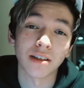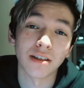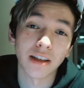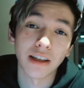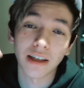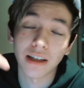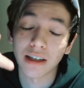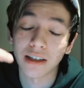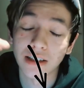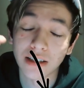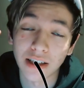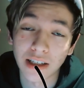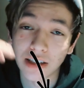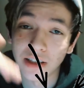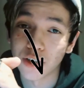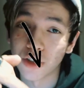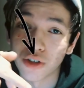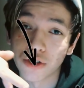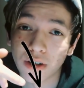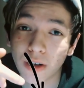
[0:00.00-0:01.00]
The link is
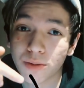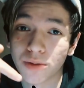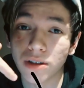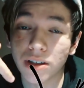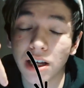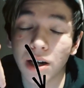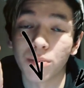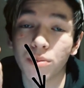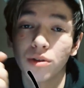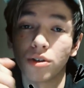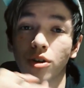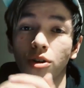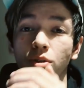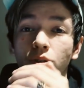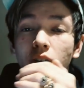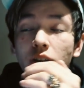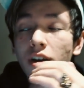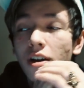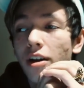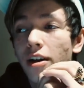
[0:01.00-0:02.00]
in the description down below.